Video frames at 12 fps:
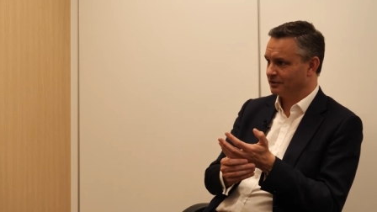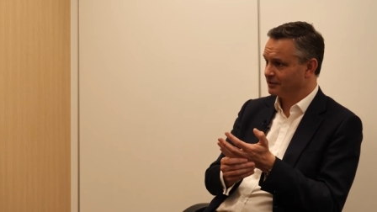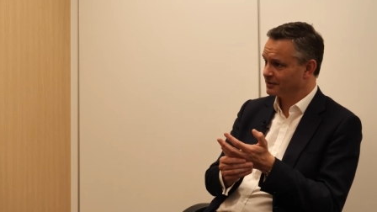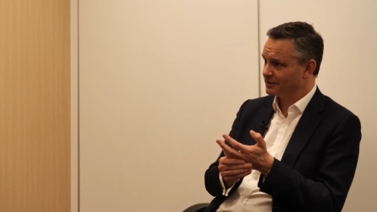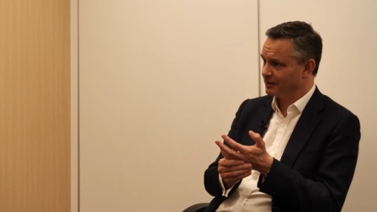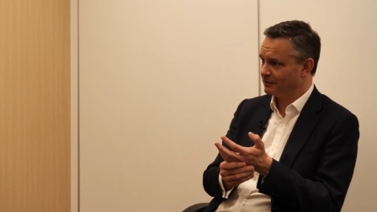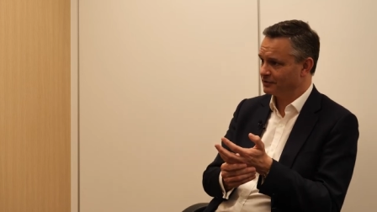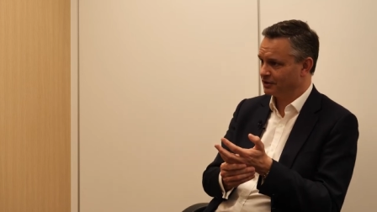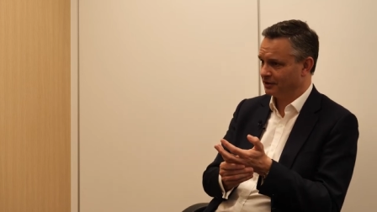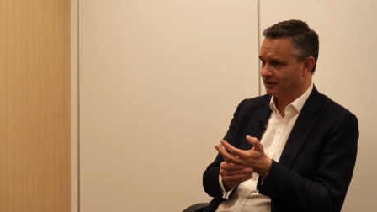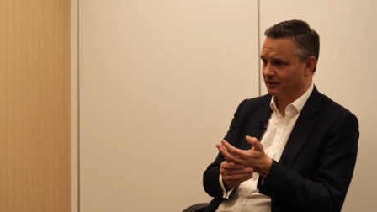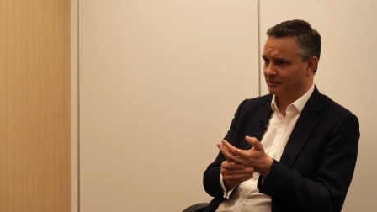It doesn't have a
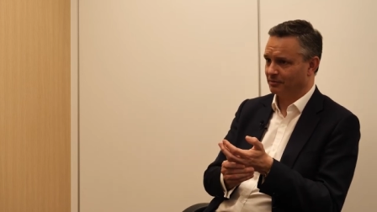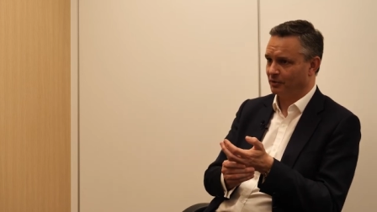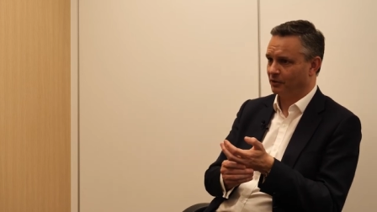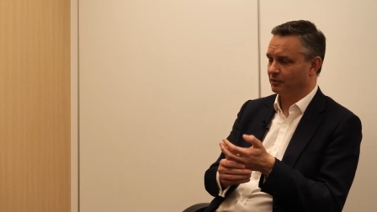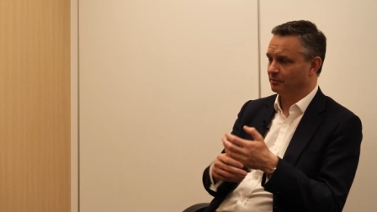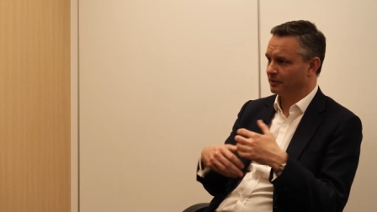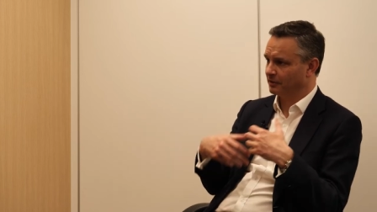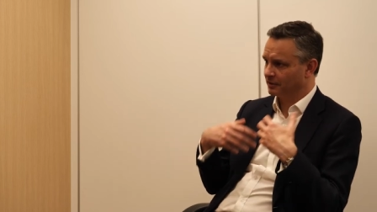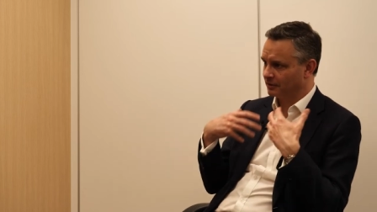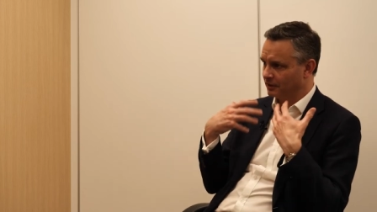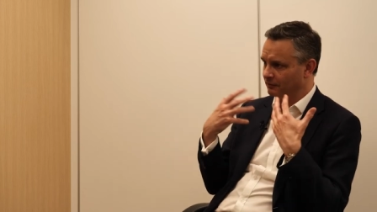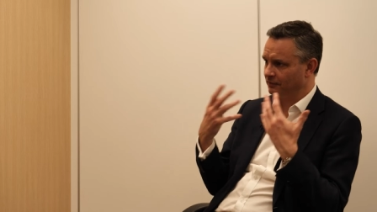genetic component, but
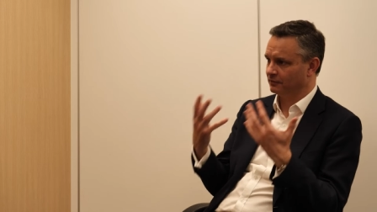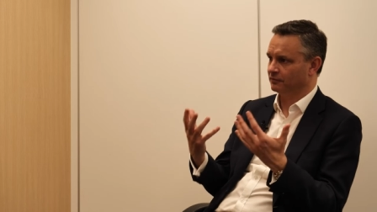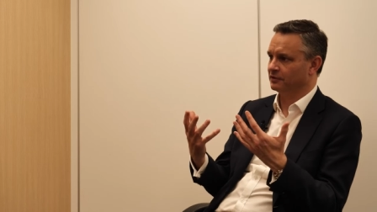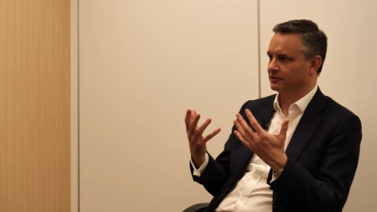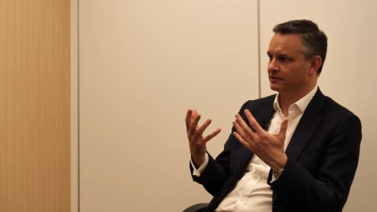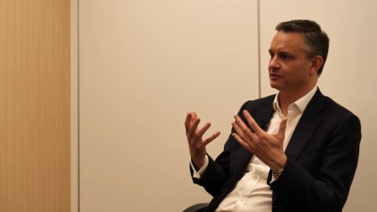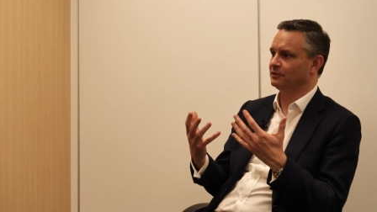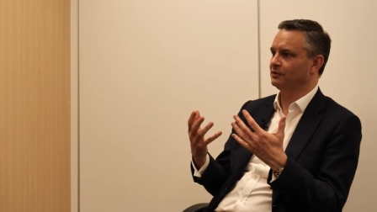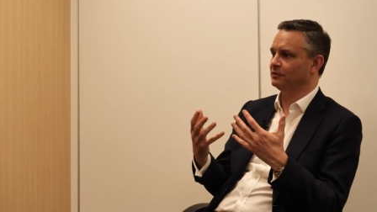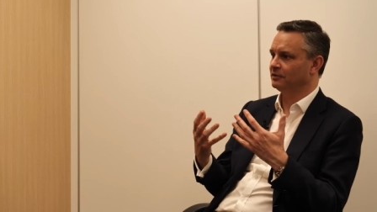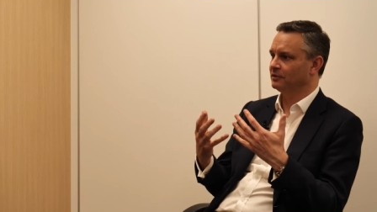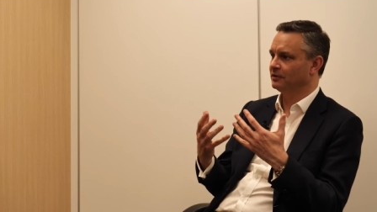the level of
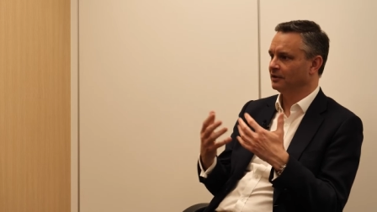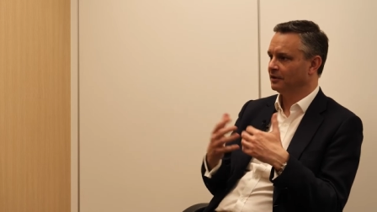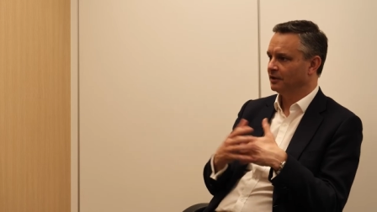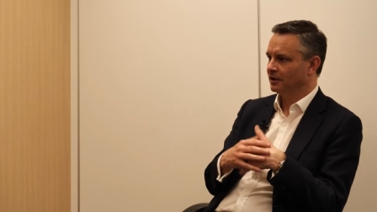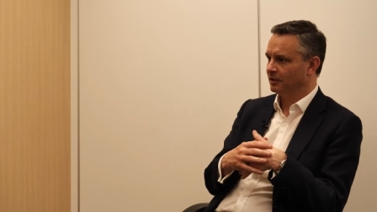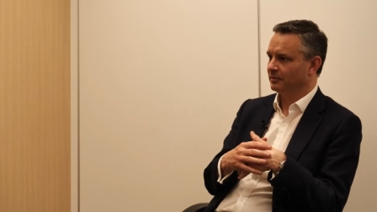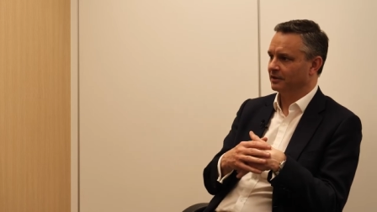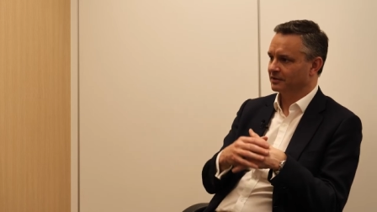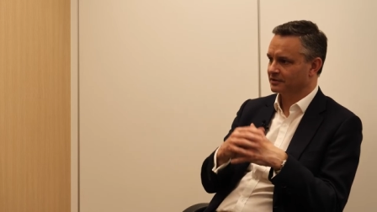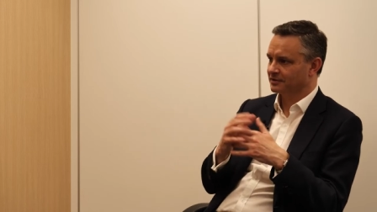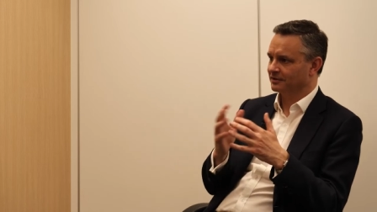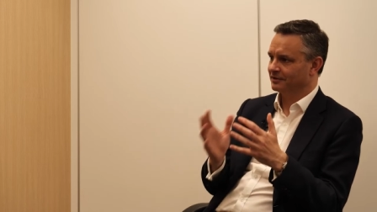concern
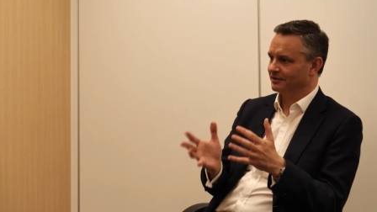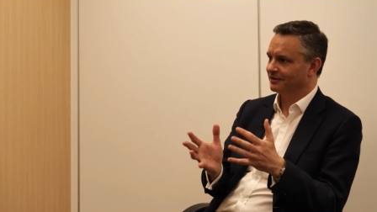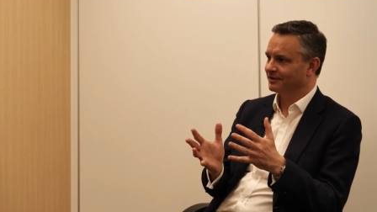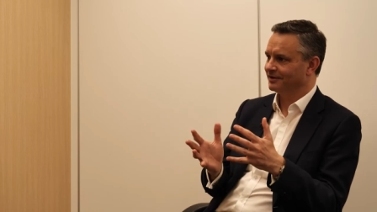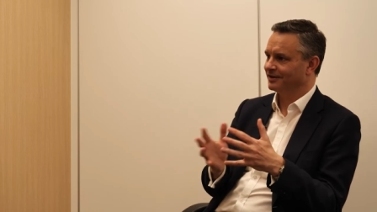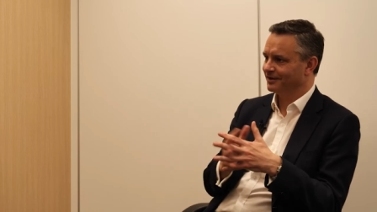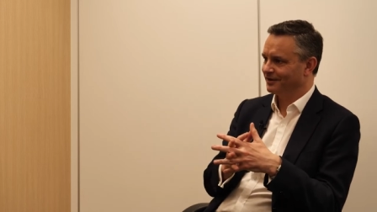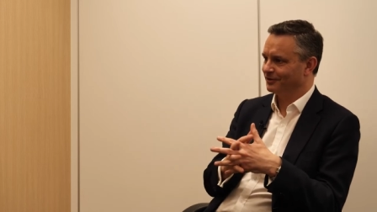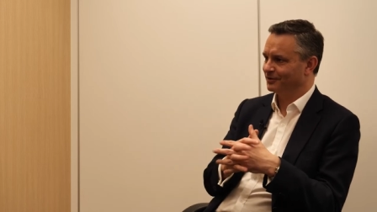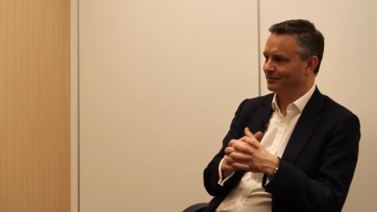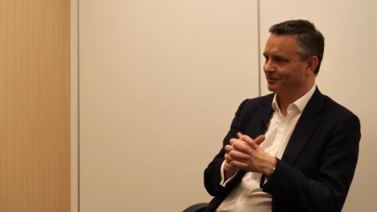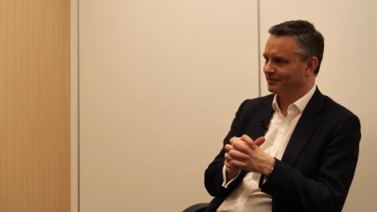amongst, you
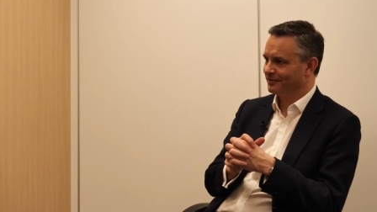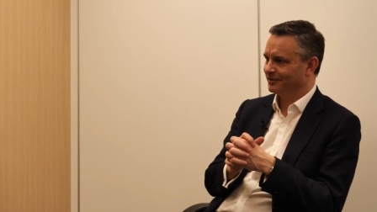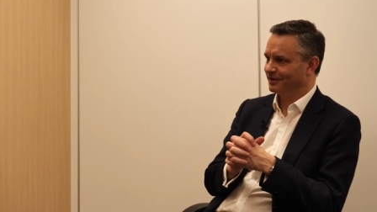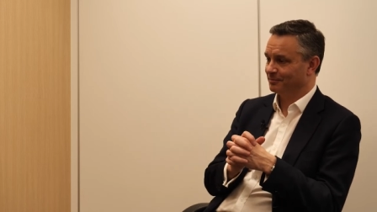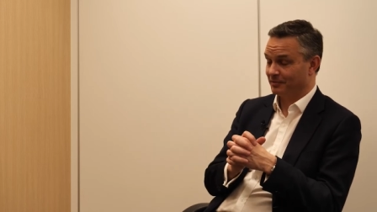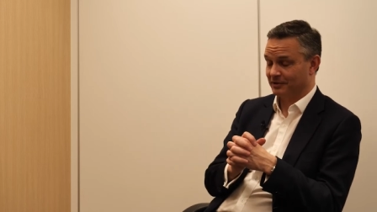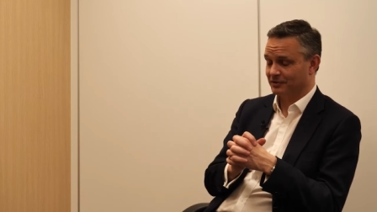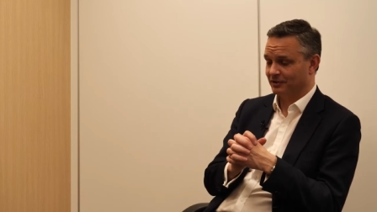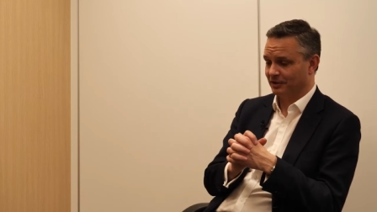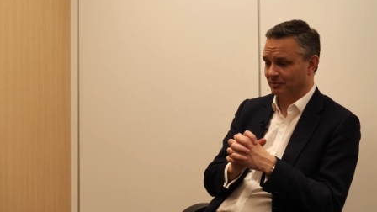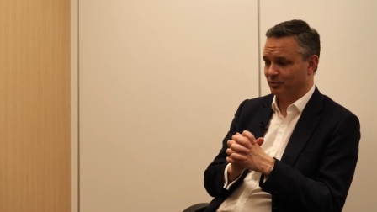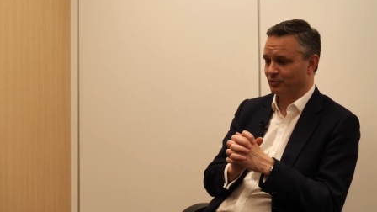know, a,
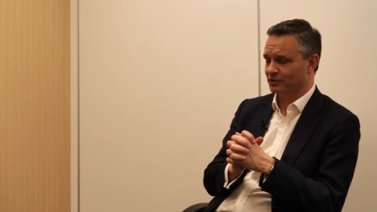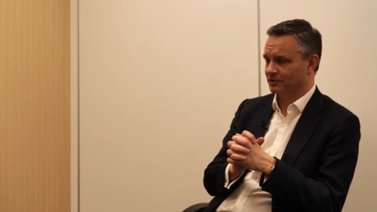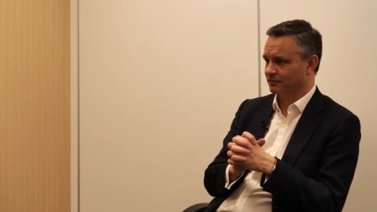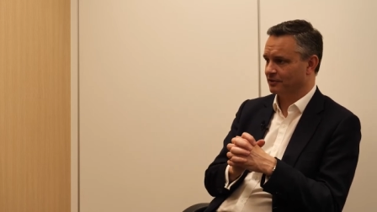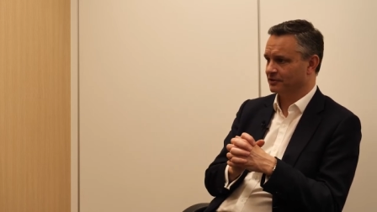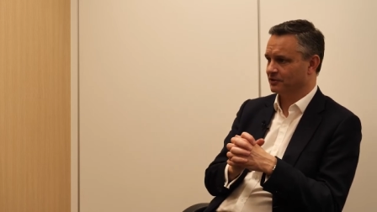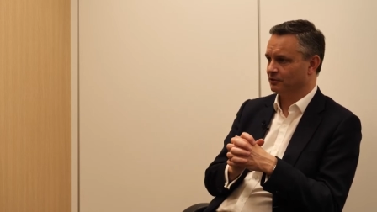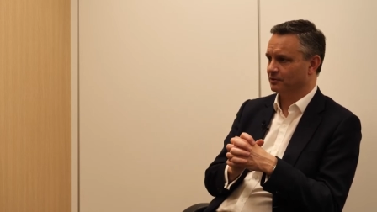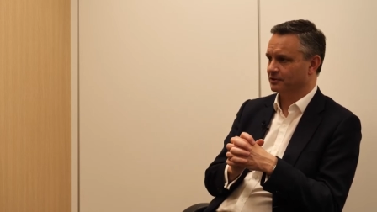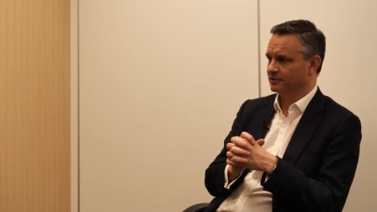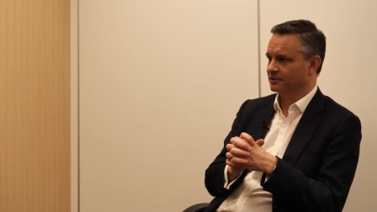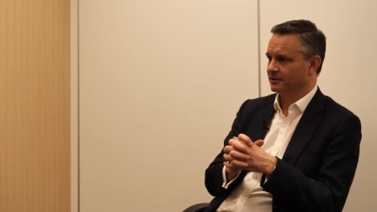certainly a portion of
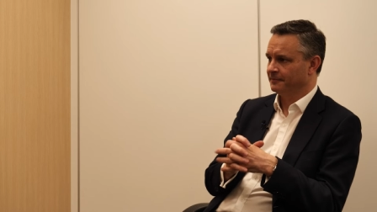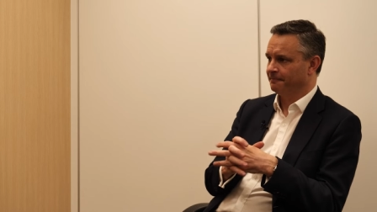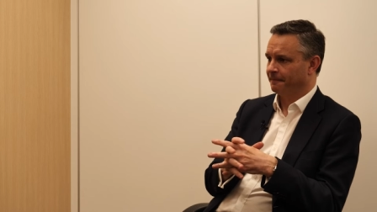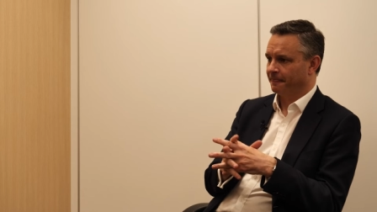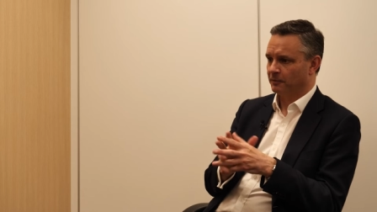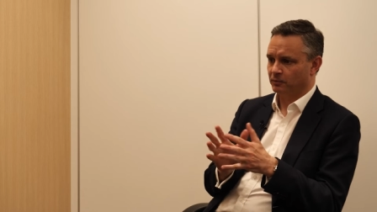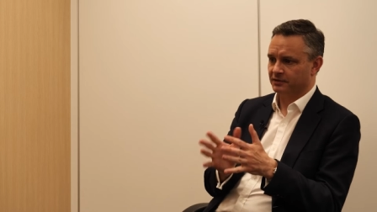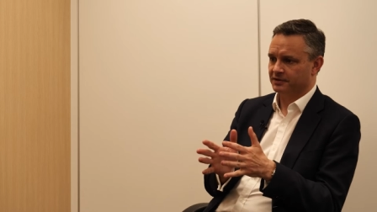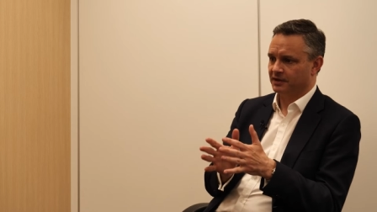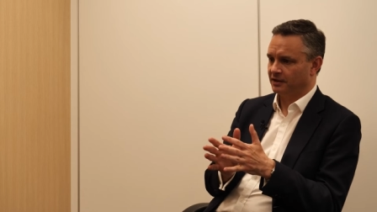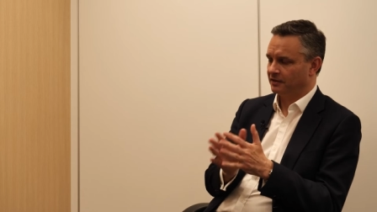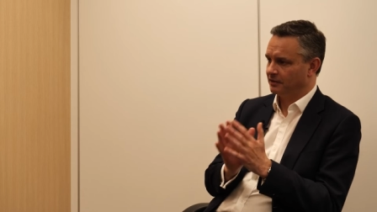consumers would
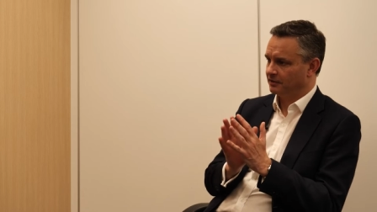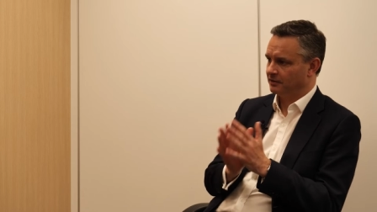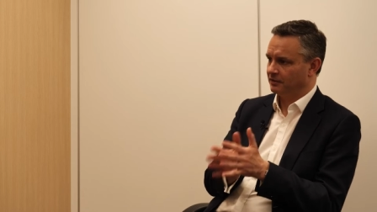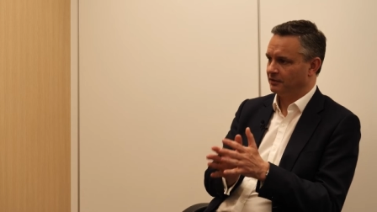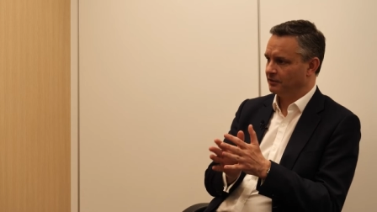say that